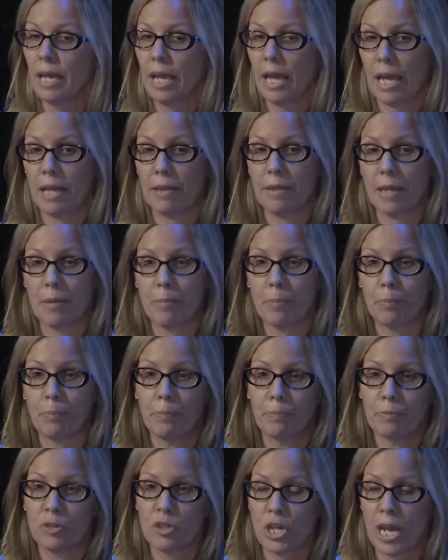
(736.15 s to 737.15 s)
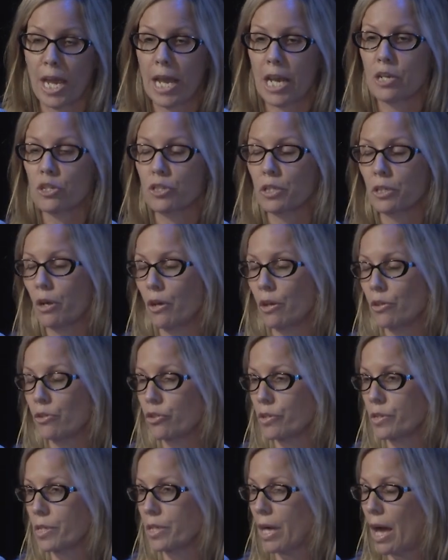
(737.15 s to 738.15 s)
and they changed the
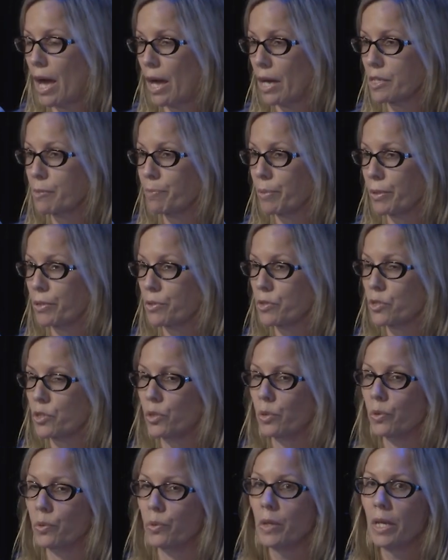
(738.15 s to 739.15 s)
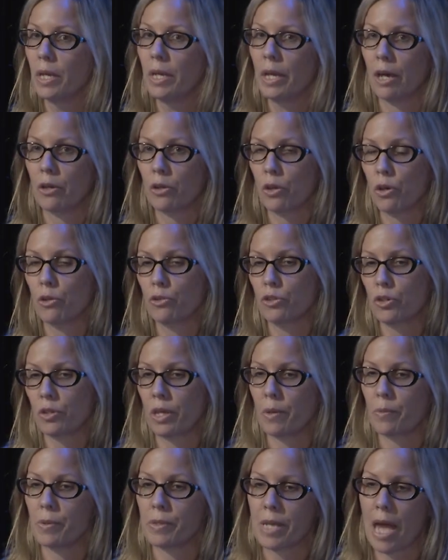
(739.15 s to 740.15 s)
cultures in the hospitals to a culture
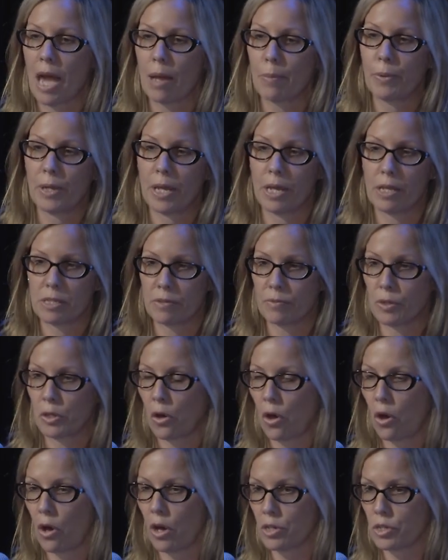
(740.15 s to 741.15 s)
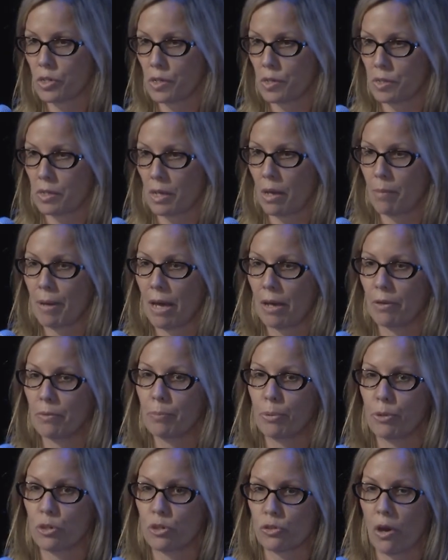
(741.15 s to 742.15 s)
that was apprehensive and cautious about
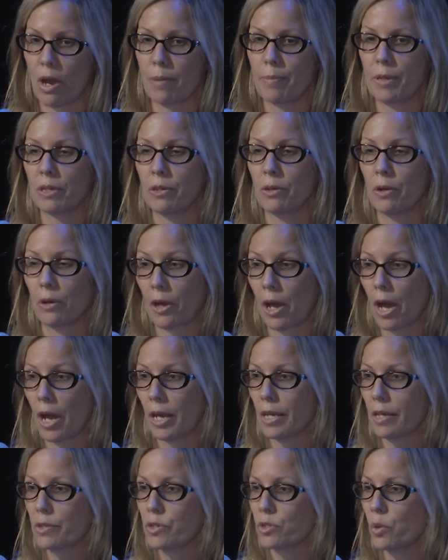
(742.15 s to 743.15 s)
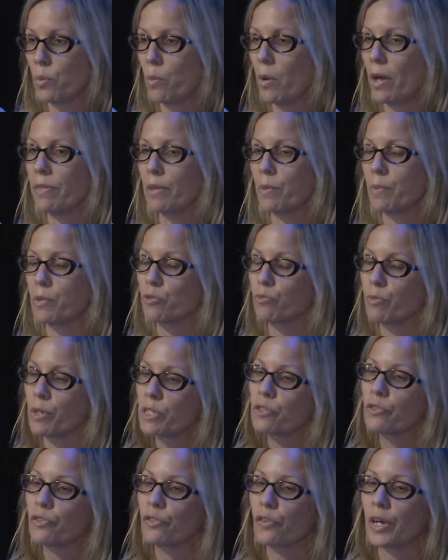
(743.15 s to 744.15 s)
prescribing narcotics to one that was
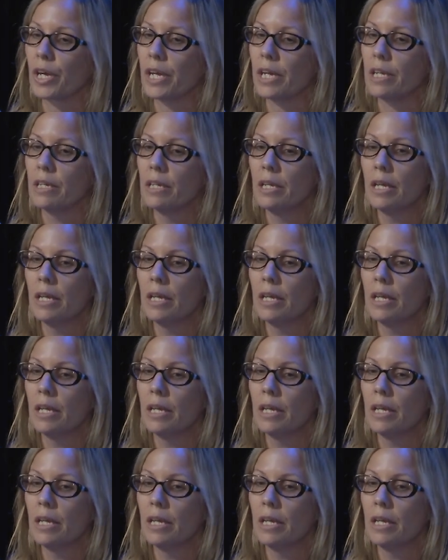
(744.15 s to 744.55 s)
risk-free